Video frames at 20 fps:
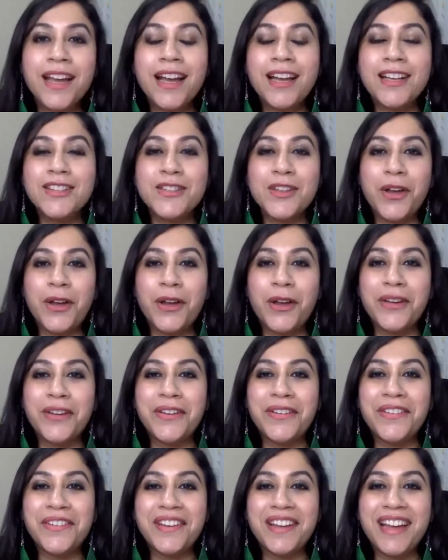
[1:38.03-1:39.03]
So
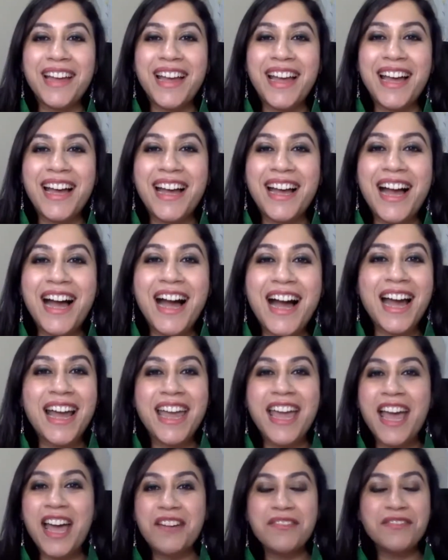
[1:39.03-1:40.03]
I
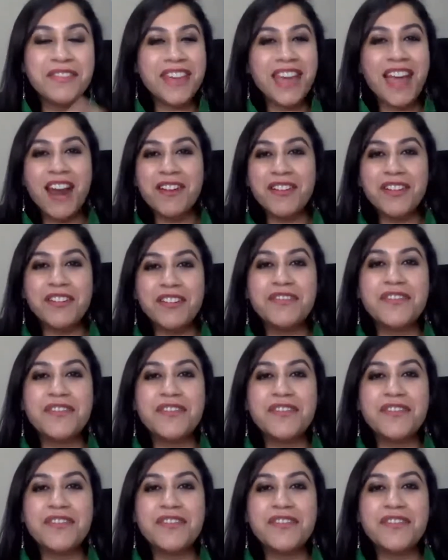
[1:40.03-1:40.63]
have Gary